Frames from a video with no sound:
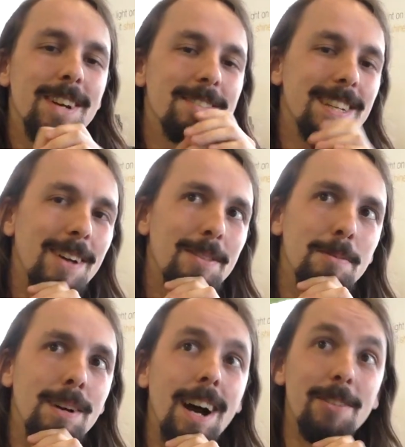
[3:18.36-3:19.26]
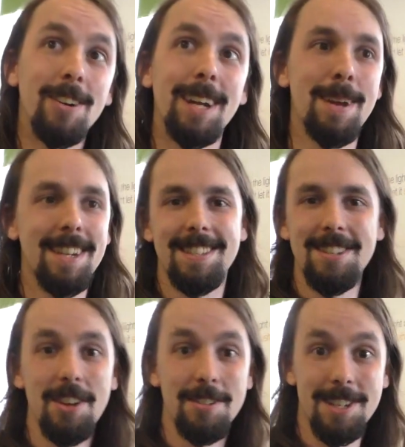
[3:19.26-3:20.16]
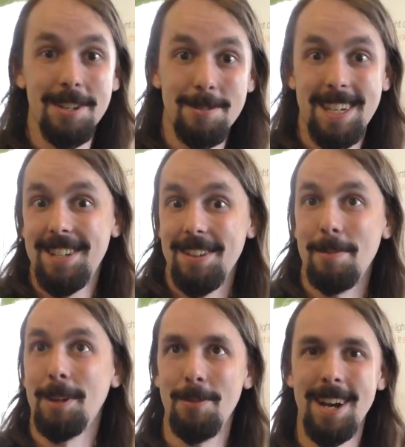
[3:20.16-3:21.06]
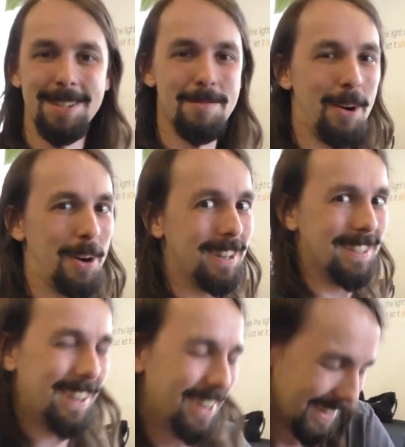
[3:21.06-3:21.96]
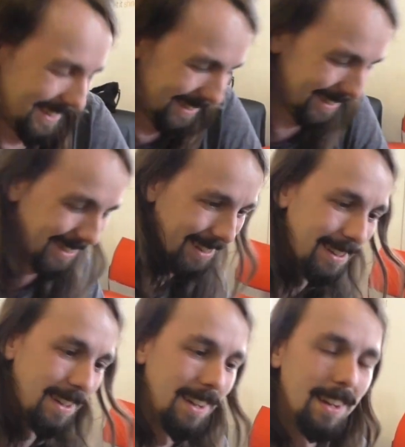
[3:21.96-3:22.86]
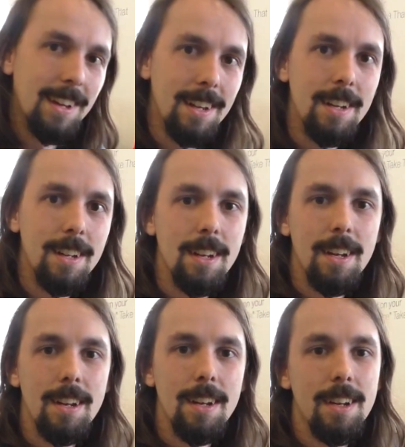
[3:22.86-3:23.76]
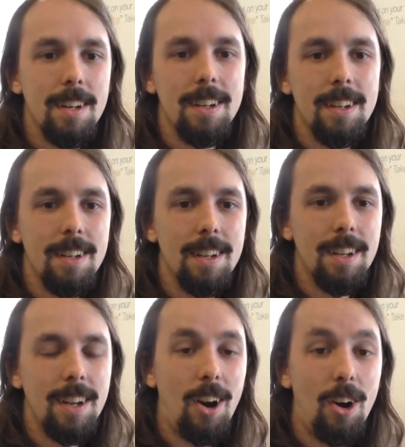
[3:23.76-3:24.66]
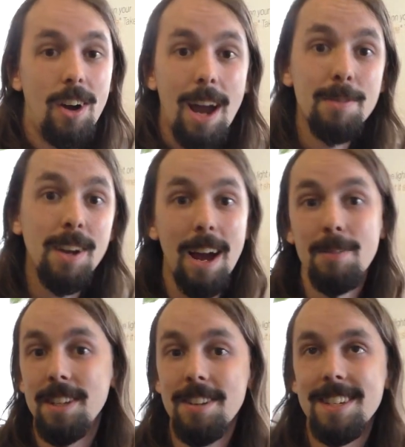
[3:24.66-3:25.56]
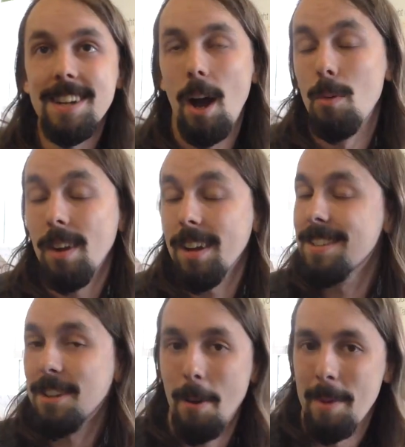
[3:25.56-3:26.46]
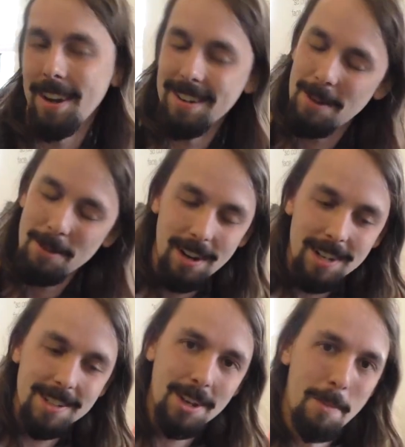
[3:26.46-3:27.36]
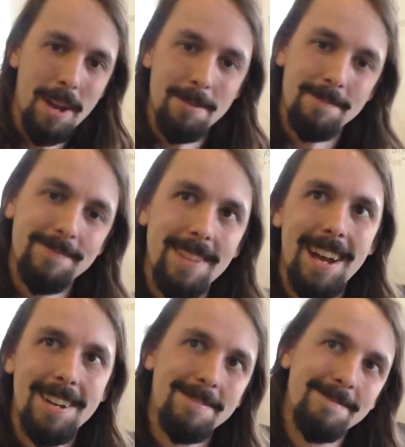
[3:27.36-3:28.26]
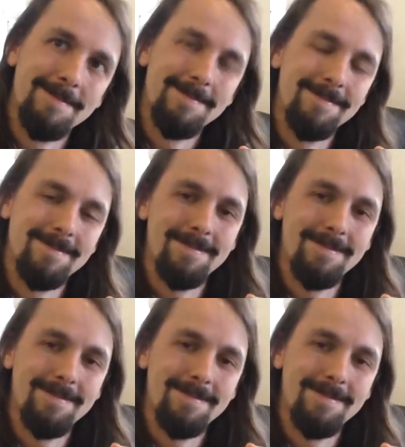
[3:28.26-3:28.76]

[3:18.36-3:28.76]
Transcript: Don't tell them. I've got to get my Studio Two T-shirt that I'm going to yeah, wear tomorrow. So. You do you want to do a dig for Google Cloud Platform or? Oh, I haven't. I haven't used it. I wouldn't like to comment. Okay. I wouldn't like to comment. Yeah. Excellent. Right.